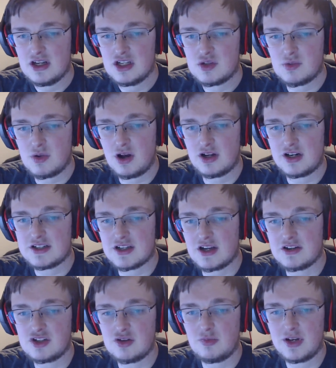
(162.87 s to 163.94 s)
Swan has
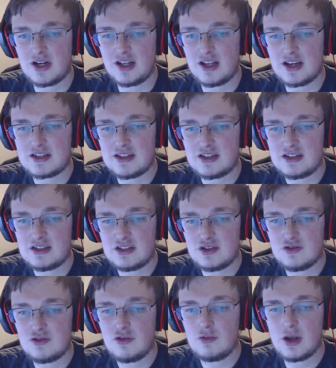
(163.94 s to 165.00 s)
also been elected
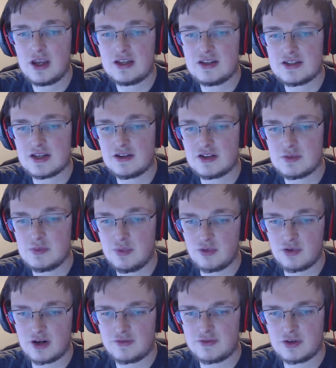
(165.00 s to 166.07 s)
to Intel's
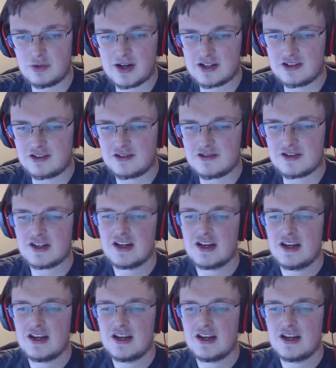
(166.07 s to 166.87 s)
board of directors.